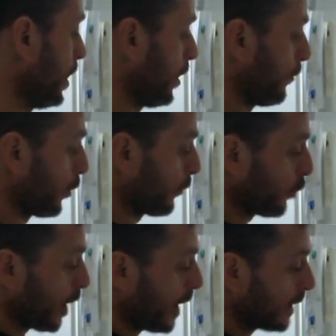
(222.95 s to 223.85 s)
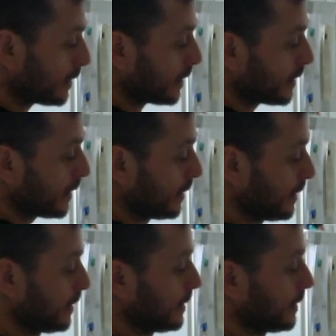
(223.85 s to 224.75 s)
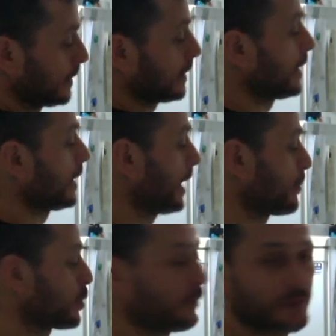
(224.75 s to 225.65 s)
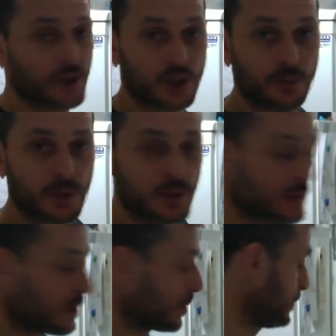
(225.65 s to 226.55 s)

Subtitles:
for 400 grams of vegetables,